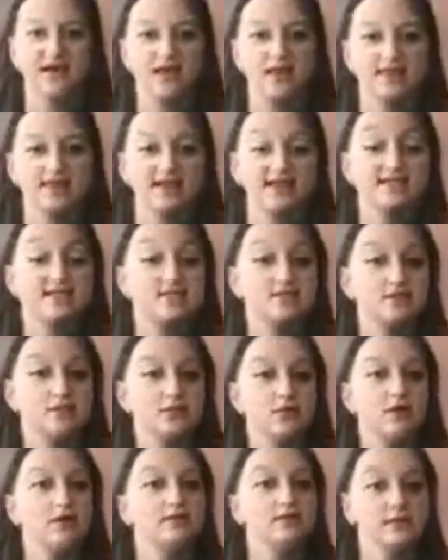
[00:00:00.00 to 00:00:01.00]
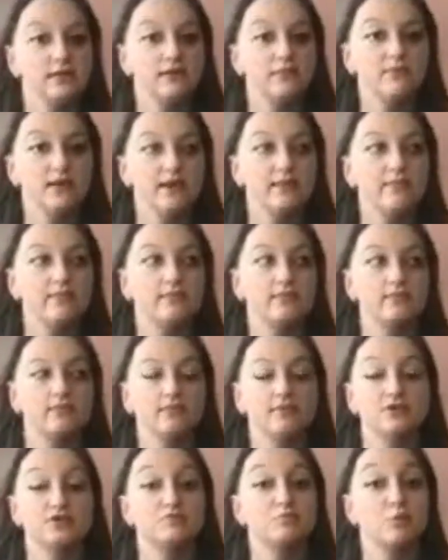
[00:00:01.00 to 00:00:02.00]
Let's do a little bit
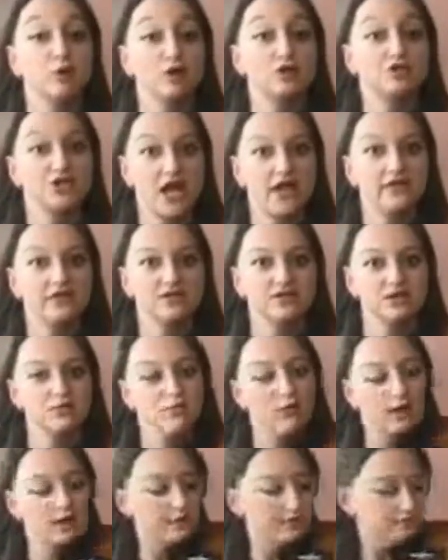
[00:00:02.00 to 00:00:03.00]
more challenging one.